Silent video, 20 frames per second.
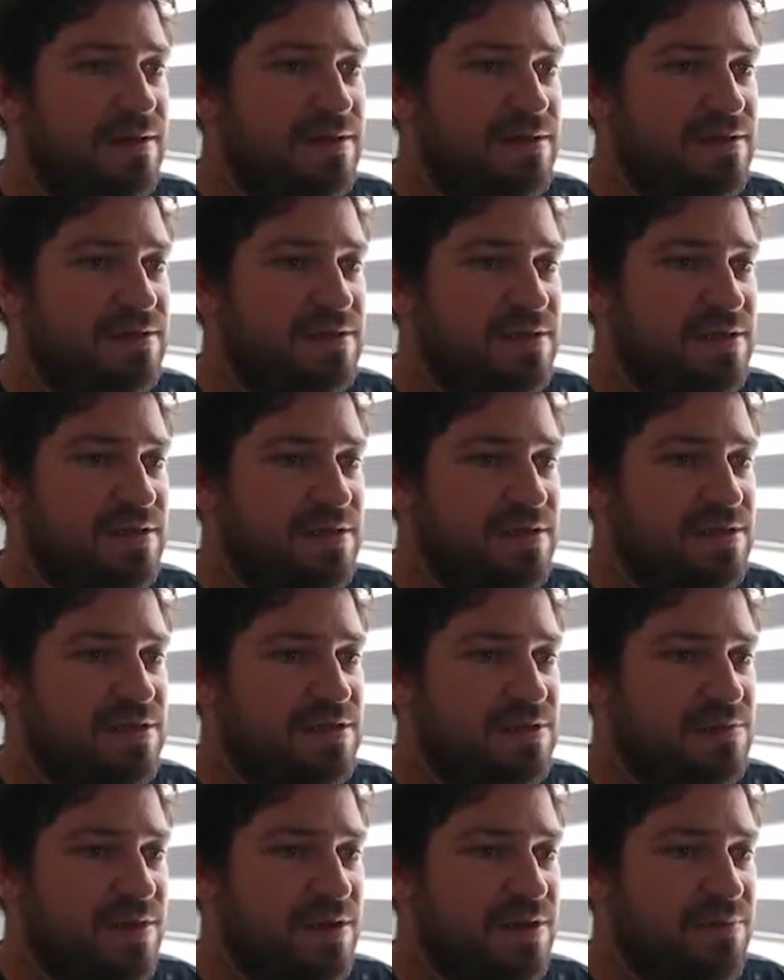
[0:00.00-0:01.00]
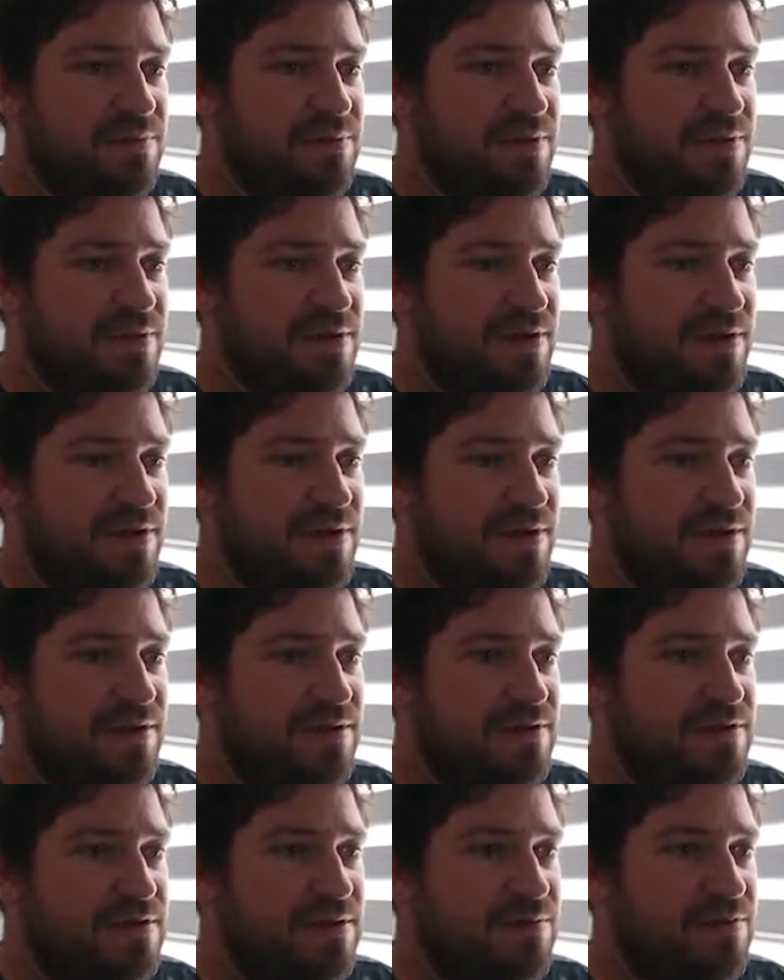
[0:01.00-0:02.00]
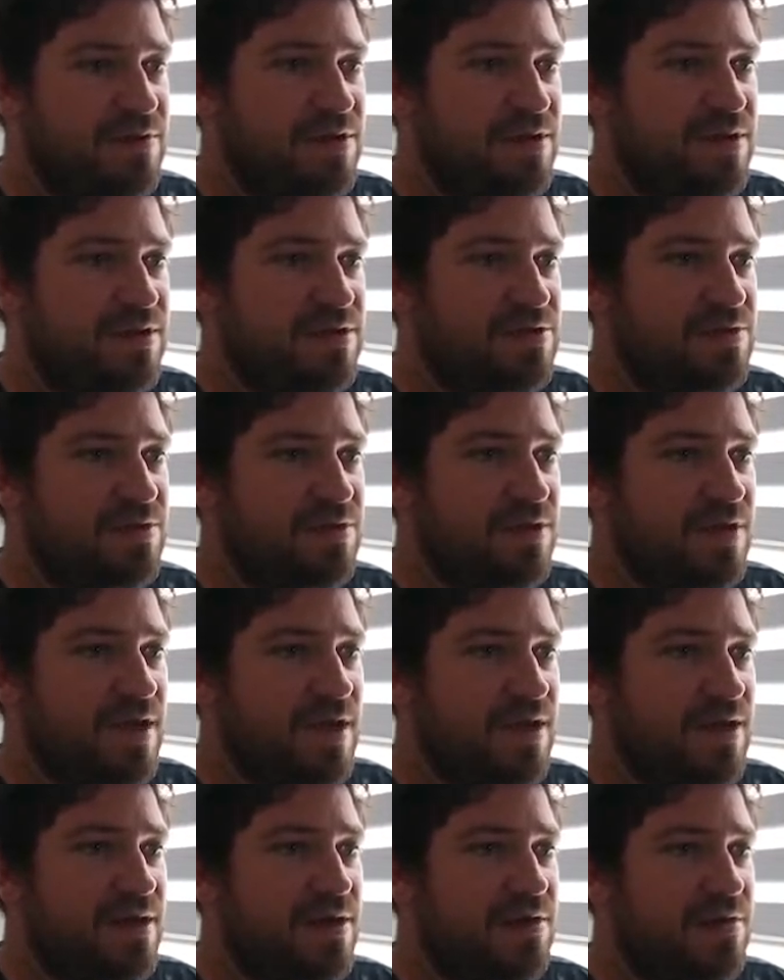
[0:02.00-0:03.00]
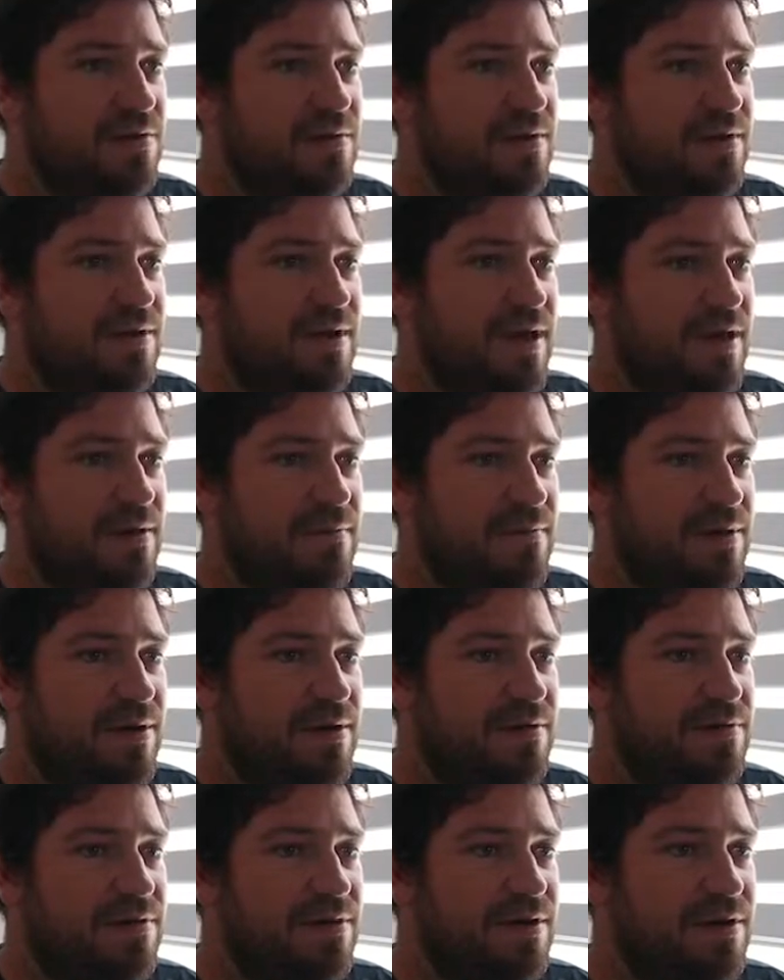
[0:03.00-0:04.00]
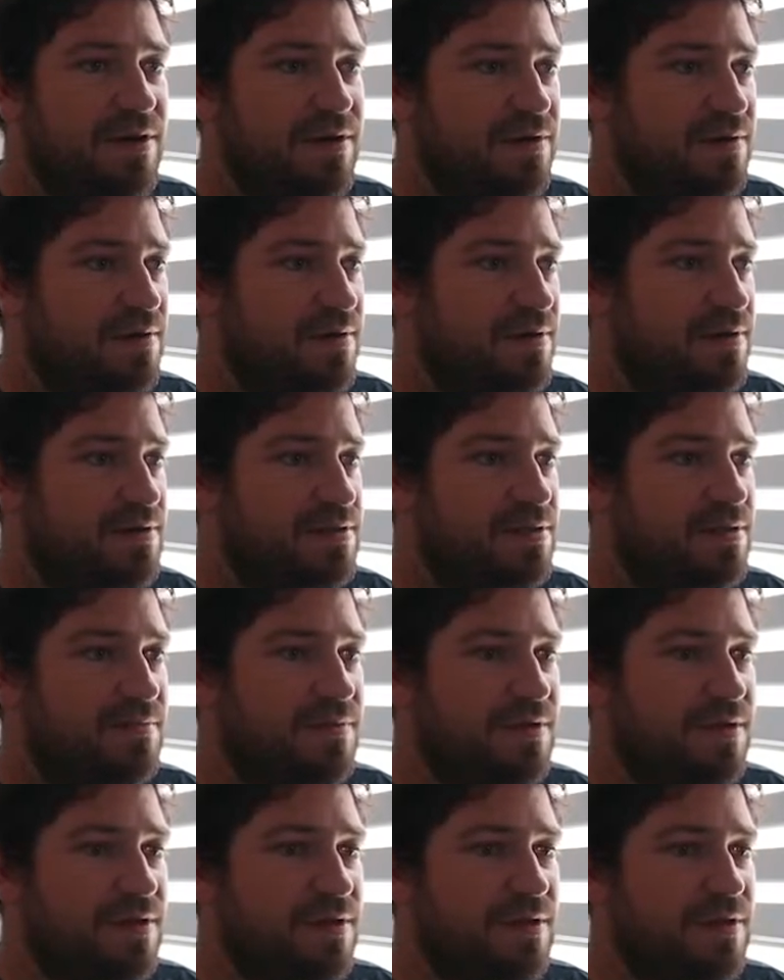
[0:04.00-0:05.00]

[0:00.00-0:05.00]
See, this is quite pretty and someone can sort of like go camp out there and something.